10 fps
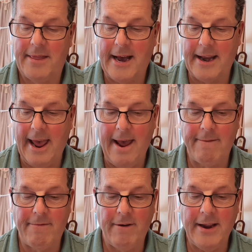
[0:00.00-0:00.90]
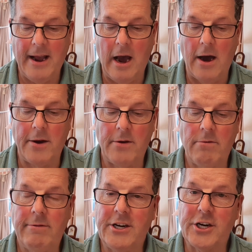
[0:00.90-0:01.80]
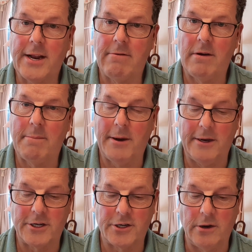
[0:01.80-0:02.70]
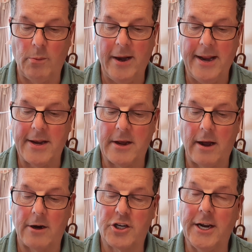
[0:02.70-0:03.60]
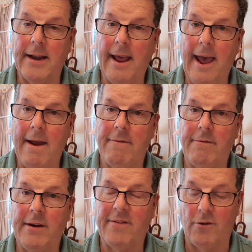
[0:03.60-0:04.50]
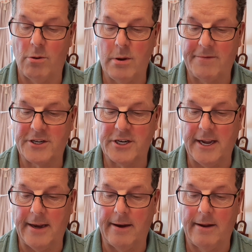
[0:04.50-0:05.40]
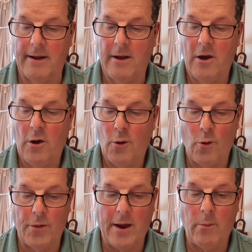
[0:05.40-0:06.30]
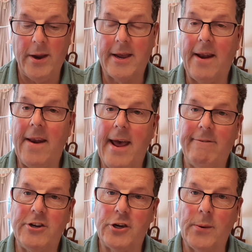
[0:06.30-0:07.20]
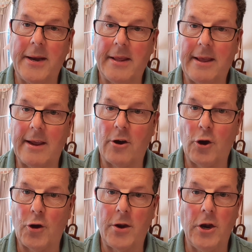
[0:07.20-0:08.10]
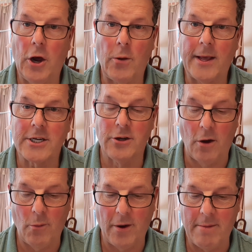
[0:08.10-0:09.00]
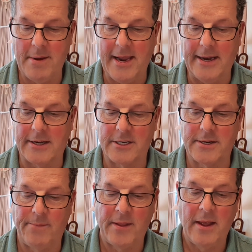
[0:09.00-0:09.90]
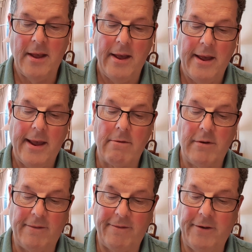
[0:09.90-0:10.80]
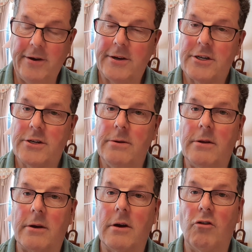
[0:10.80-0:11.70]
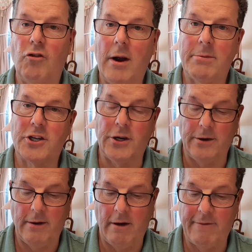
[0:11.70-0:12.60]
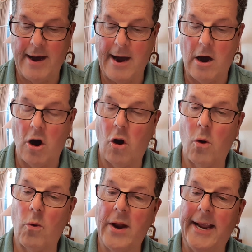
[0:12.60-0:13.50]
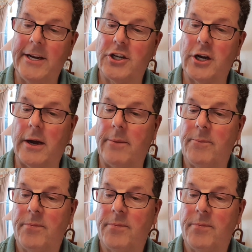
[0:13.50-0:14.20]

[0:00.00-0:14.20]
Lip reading: that every unregenerate person will indulge in every form of sin, or that we can never do anything good. No, that's not what it means. It refers to the corruption of our whole nature.